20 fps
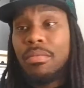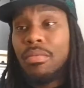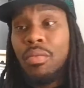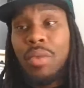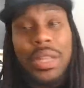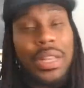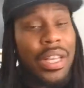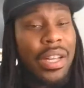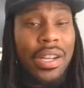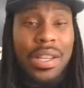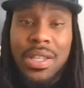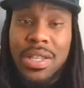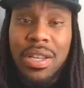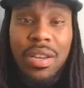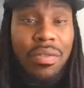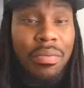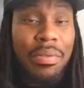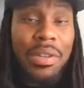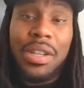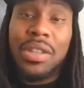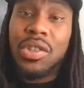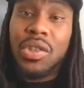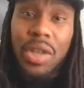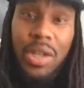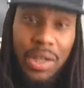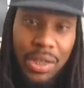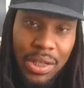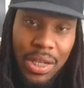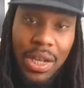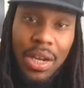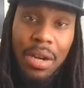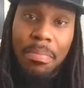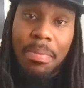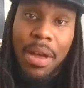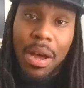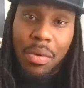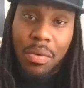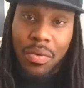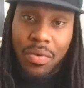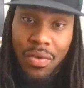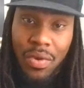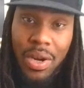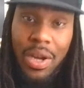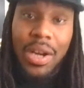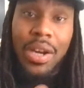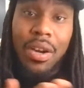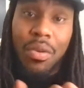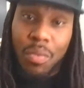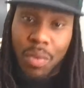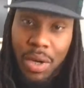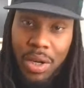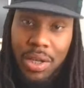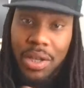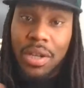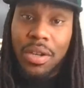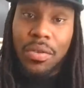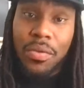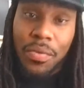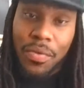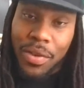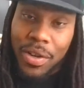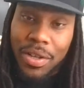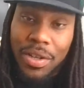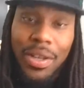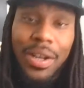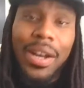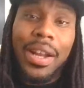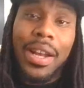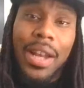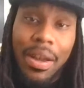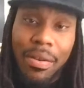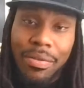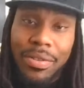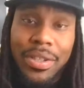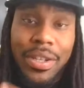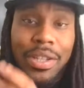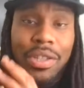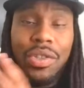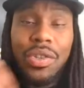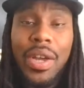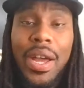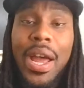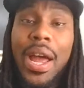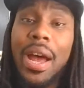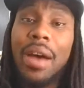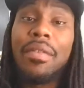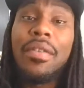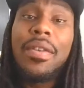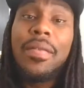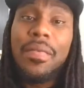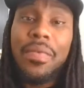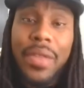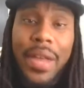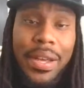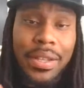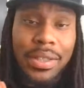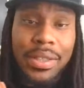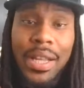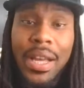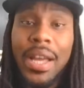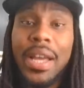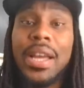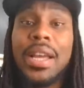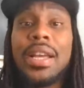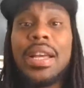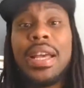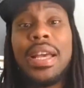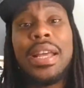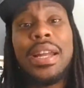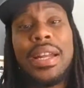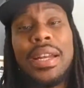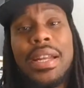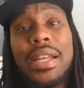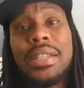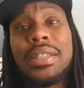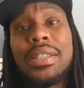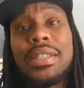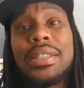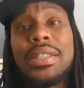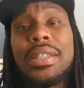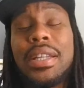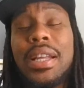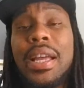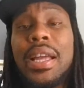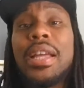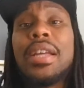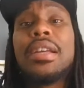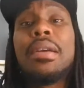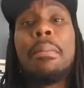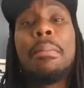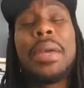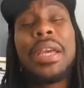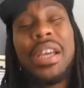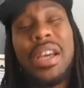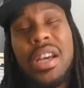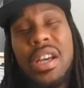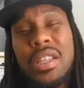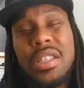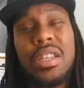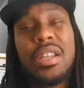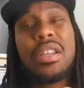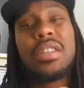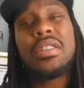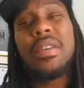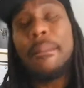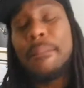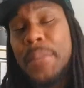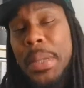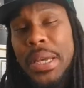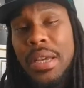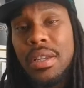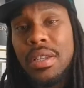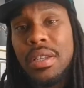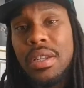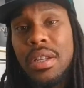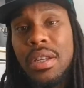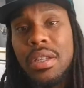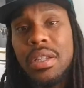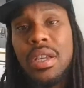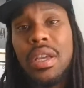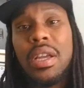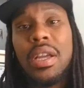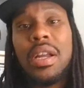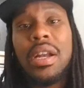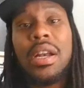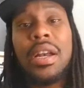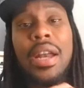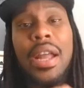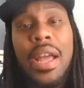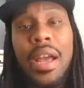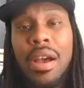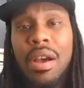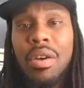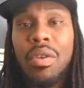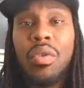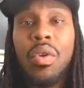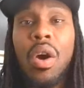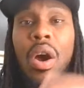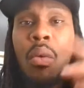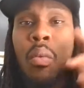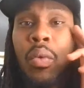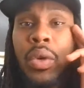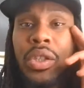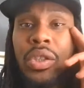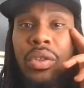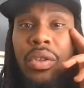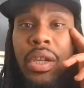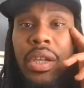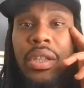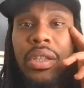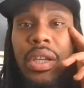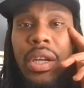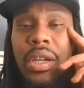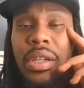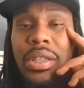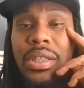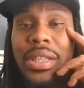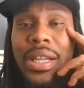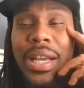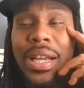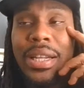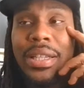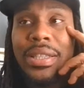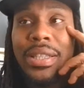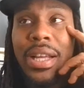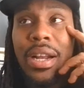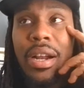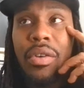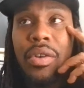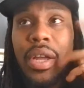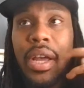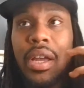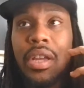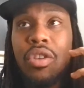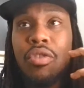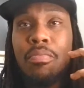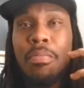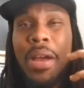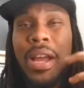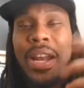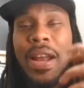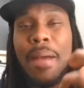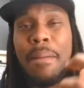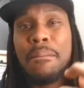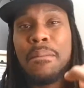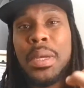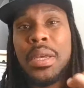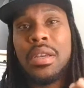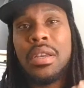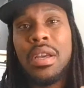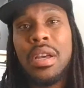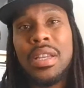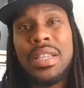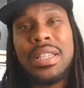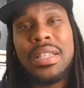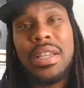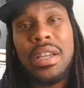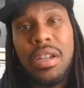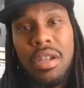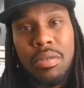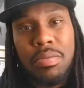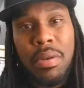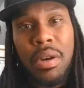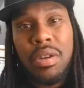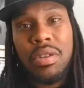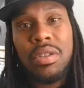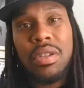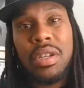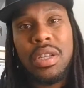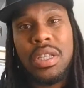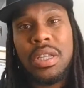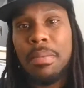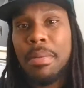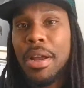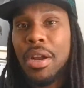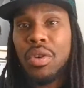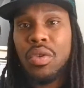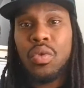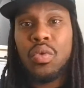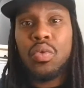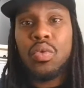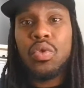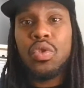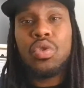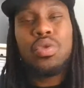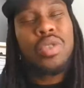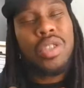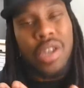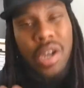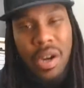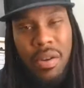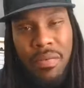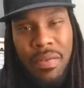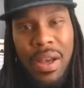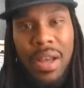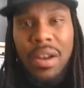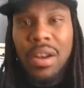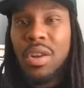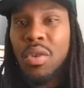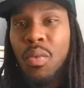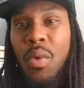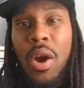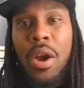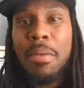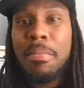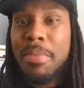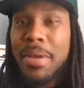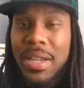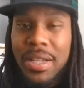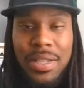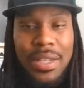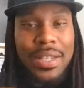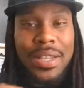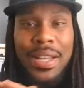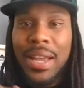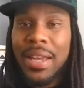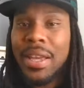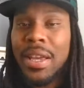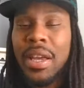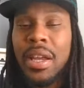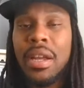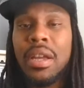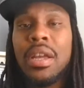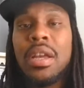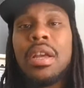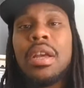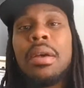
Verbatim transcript: within itself because you understand the power of credit and what it can do for you and the leverage that you have. That's that. In addition to that, because it is a business, now what you need to understand is that, okay, you may not be a salesperson or somebody who you terrified of the word business. I get it.